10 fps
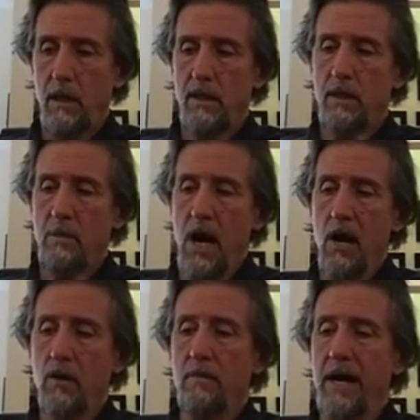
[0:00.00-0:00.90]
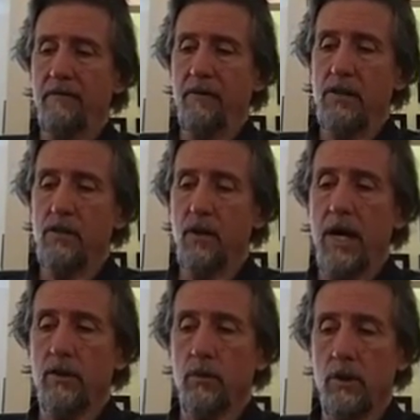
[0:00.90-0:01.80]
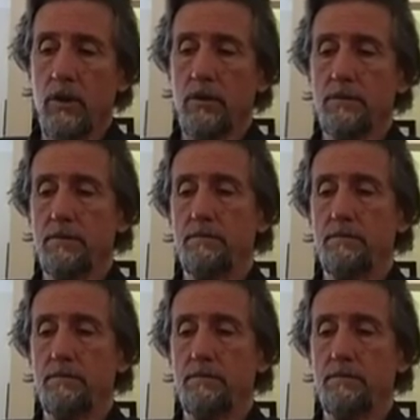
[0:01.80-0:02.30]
Tomorrow, my friends around the world,